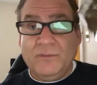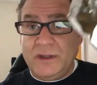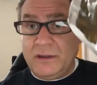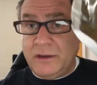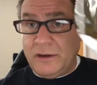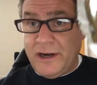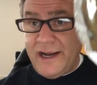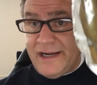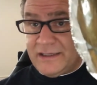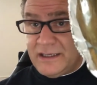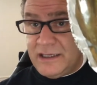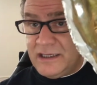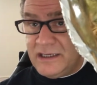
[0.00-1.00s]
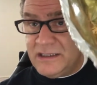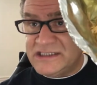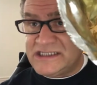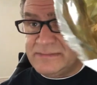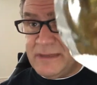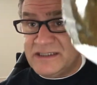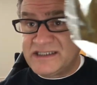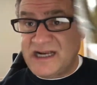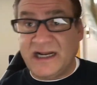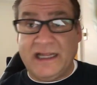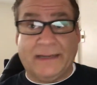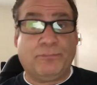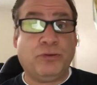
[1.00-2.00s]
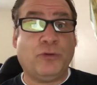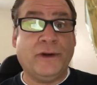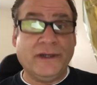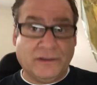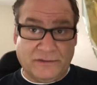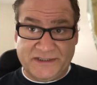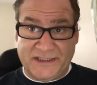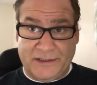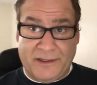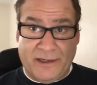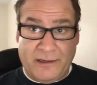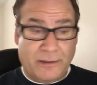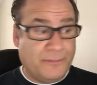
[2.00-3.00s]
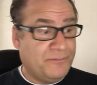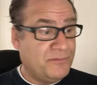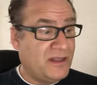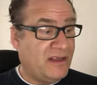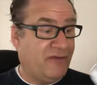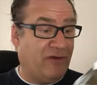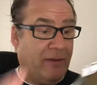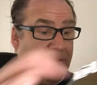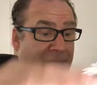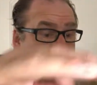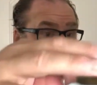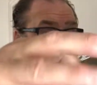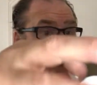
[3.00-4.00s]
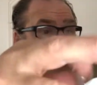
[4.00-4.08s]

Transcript: All right. Smells kind of like Pringles in there, if I must.